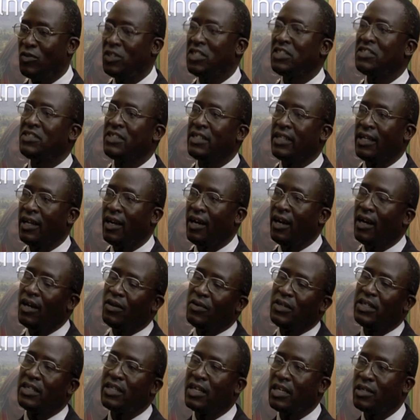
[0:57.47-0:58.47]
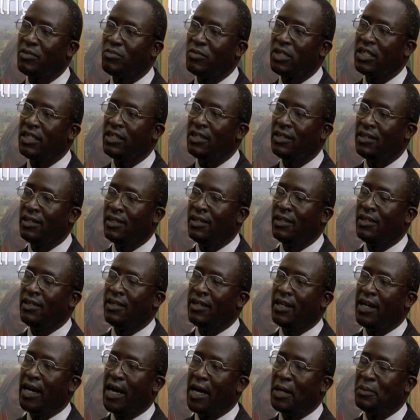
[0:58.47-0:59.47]
we see how it can be
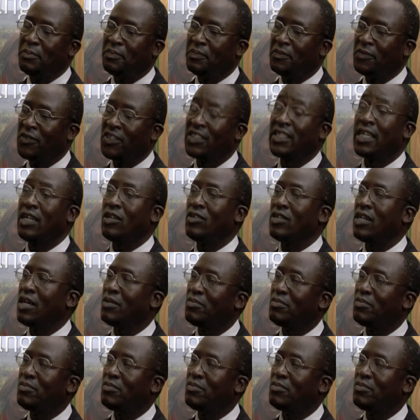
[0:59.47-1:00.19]
um, scaled